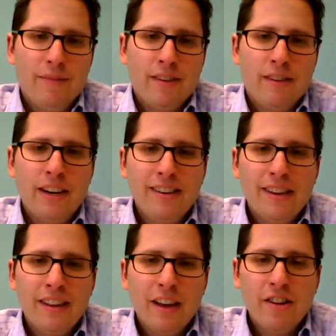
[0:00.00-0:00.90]
cities
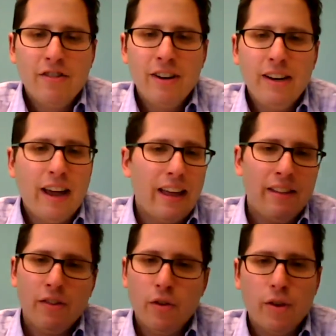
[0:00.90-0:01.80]
in the country
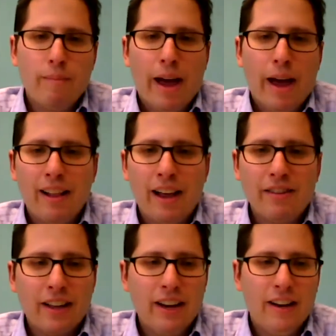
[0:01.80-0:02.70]
due to a backlash
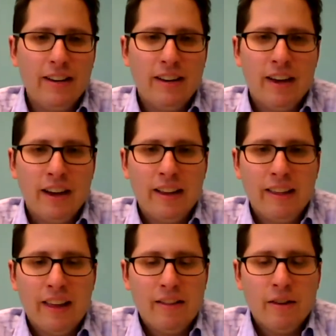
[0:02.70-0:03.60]

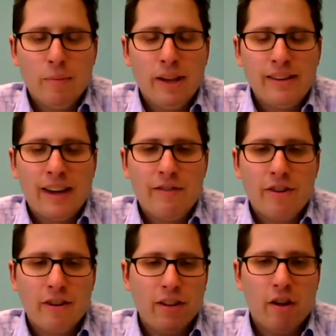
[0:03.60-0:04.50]
that took place
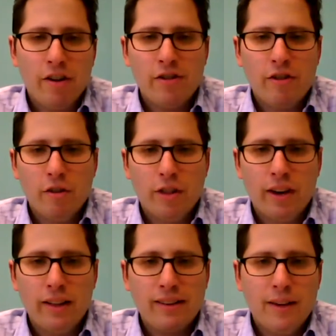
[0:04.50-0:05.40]
after a large growth in
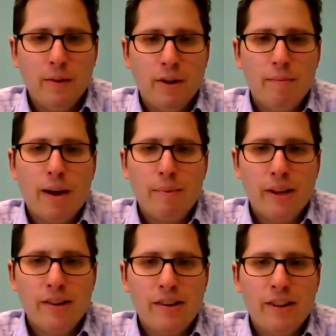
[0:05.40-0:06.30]
its immigrant
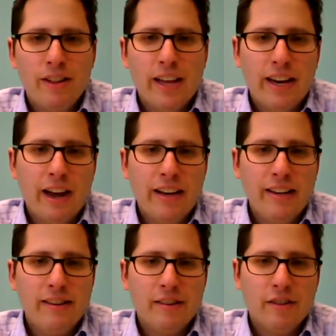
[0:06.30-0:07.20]
population in the late
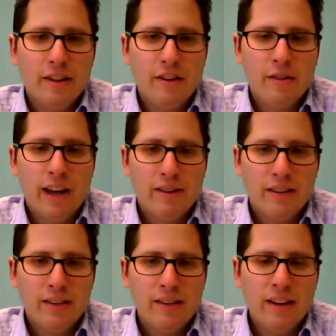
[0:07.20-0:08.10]
90s and early
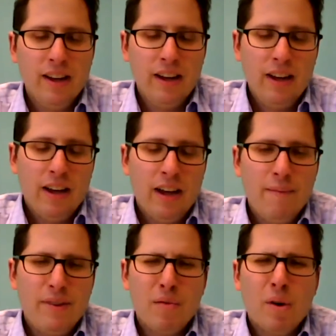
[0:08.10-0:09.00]
2000s,
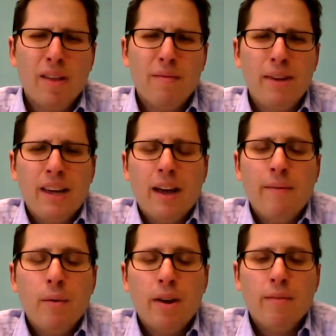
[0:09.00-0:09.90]
to
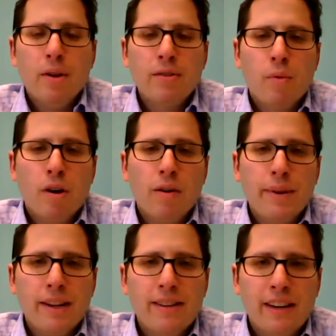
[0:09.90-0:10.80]
becoming one of the most
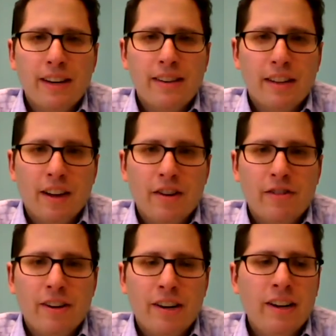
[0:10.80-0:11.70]
welcoming cities in the
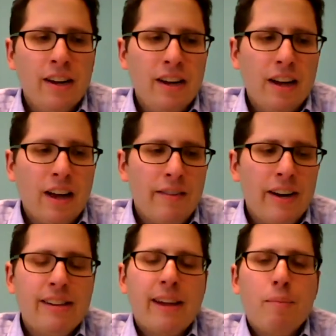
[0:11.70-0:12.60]
country. An
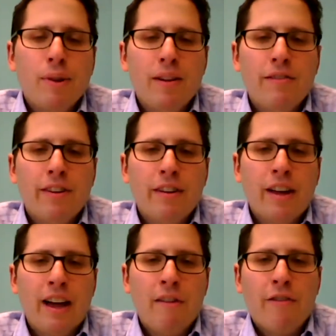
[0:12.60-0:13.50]
example of
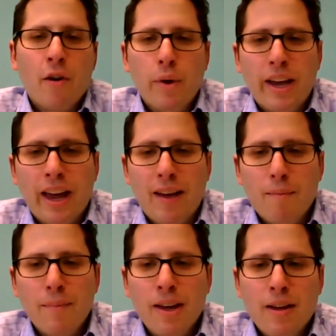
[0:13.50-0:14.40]
how far we
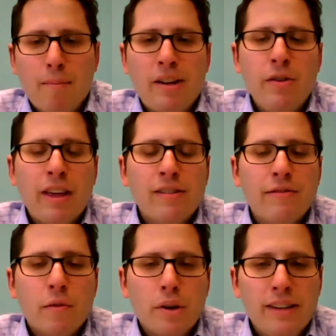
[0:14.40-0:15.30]
came by
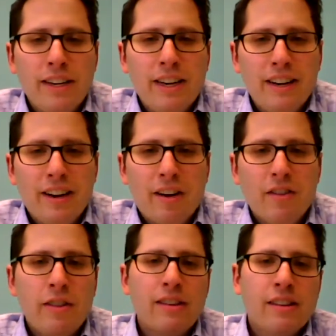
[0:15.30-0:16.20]
2014,
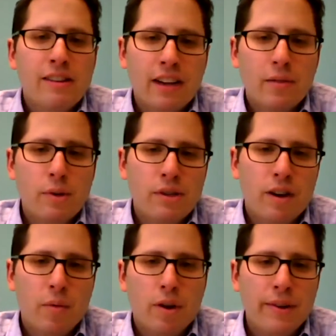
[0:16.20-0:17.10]
2006 we
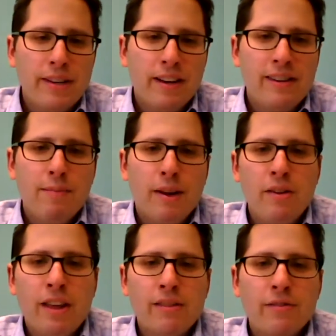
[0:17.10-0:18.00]
started Welcoming Tennessee. By
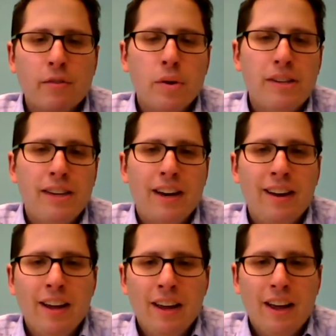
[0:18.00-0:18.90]

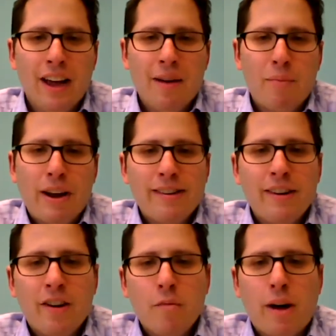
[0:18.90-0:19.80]
2014,
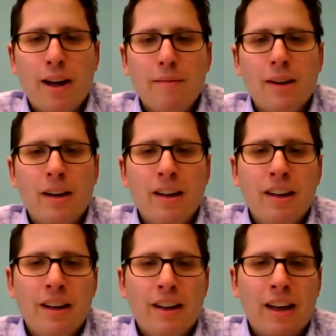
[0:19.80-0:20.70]
President Obama
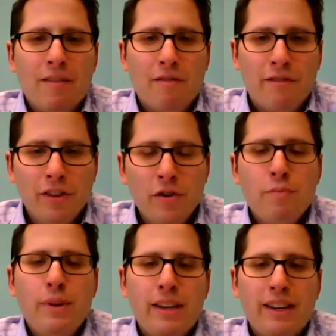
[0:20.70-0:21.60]
flew
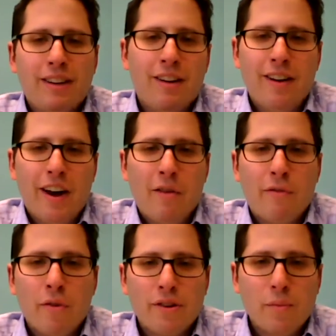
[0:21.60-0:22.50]
me on Air
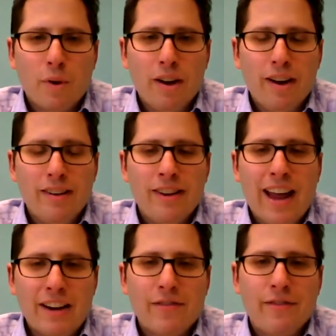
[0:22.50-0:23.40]
Force One to
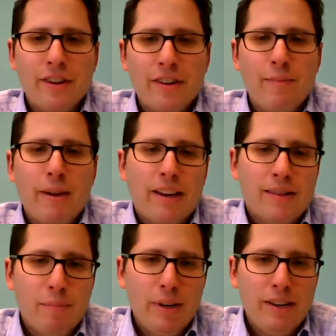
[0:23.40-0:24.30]
Nashville to make a speech.